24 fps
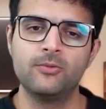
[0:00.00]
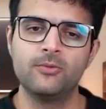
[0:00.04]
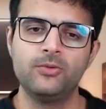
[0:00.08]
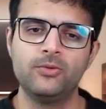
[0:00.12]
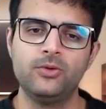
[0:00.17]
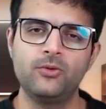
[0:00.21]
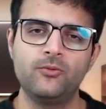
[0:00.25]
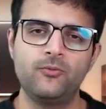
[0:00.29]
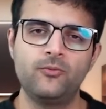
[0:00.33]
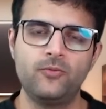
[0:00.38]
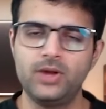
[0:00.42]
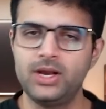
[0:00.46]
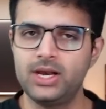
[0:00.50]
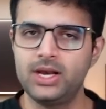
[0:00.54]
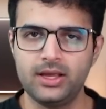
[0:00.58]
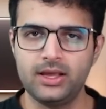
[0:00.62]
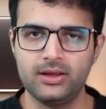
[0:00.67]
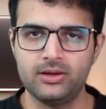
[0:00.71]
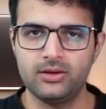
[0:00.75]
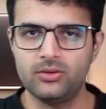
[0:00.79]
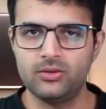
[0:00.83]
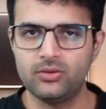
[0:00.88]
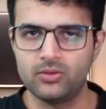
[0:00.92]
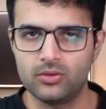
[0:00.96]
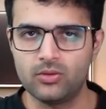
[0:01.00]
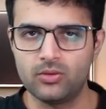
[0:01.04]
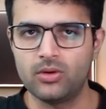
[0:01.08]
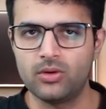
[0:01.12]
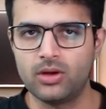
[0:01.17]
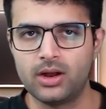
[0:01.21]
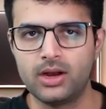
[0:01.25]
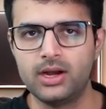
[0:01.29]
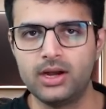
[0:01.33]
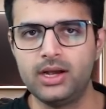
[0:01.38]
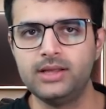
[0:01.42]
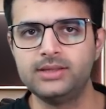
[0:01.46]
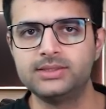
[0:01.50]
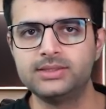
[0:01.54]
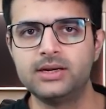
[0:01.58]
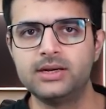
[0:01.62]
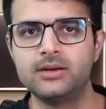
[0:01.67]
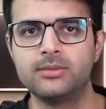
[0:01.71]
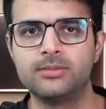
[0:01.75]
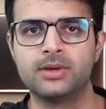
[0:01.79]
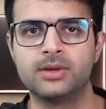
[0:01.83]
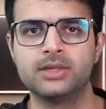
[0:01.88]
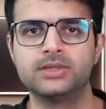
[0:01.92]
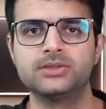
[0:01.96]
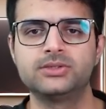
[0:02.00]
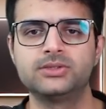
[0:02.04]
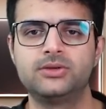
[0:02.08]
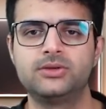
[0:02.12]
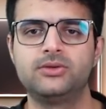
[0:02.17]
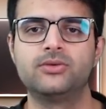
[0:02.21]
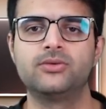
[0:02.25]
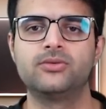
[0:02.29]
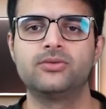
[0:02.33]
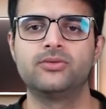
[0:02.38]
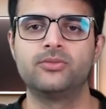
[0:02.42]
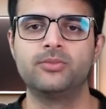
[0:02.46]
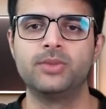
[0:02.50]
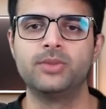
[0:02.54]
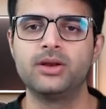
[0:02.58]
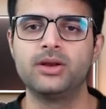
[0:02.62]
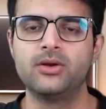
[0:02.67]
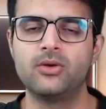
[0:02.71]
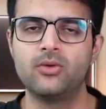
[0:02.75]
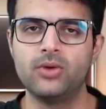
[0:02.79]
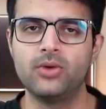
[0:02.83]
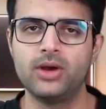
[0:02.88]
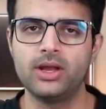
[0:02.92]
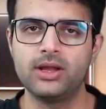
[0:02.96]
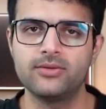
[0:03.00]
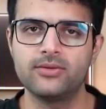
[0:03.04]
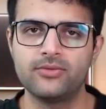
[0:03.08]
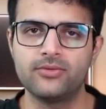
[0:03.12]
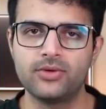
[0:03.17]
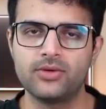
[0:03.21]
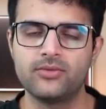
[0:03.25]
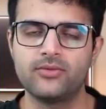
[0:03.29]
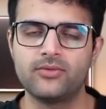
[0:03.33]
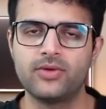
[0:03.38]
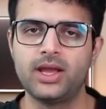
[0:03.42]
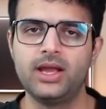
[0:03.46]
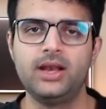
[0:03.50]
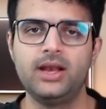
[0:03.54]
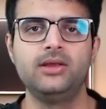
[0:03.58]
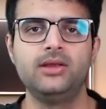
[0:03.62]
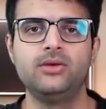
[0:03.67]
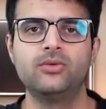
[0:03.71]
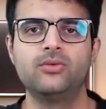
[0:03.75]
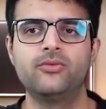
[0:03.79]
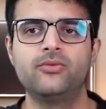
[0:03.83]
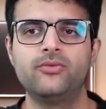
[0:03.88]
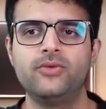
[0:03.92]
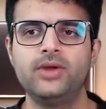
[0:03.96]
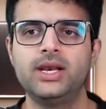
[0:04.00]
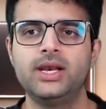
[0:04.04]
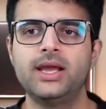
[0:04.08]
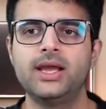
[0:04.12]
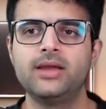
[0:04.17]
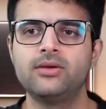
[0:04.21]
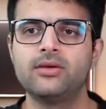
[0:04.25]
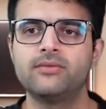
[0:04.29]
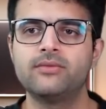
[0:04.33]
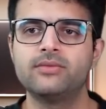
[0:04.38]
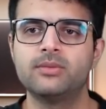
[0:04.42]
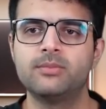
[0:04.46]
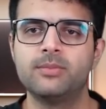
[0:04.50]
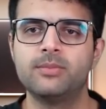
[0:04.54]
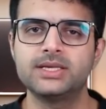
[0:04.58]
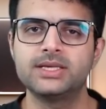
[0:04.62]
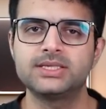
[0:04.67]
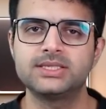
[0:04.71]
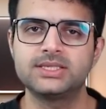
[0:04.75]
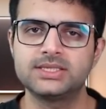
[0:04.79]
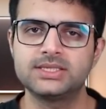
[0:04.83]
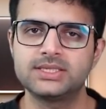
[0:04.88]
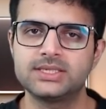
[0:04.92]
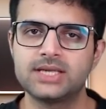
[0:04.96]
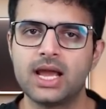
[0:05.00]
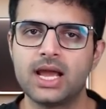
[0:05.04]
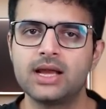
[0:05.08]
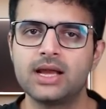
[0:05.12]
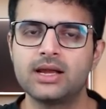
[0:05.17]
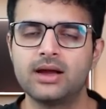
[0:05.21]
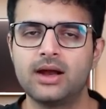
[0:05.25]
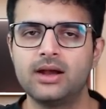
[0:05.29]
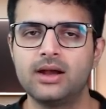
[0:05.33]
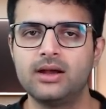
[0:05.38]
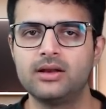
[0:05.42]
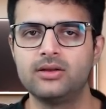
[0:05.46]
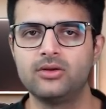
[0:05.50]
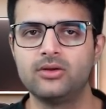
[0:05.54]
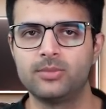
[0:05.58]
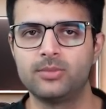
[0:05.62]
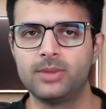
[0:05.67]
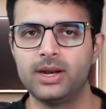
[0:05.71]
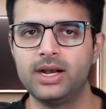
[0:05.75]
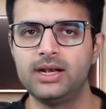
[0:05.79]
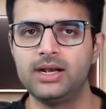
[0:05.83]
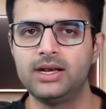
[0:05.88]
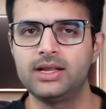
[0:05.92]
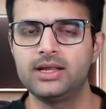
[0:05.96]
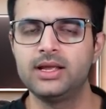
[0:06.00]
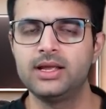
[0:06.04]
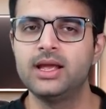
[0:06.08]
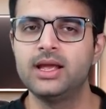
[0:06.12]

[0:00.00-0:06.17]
you feel like you know a decent bunch, you've been coding for a while, you feel like you have the best stack under your belt,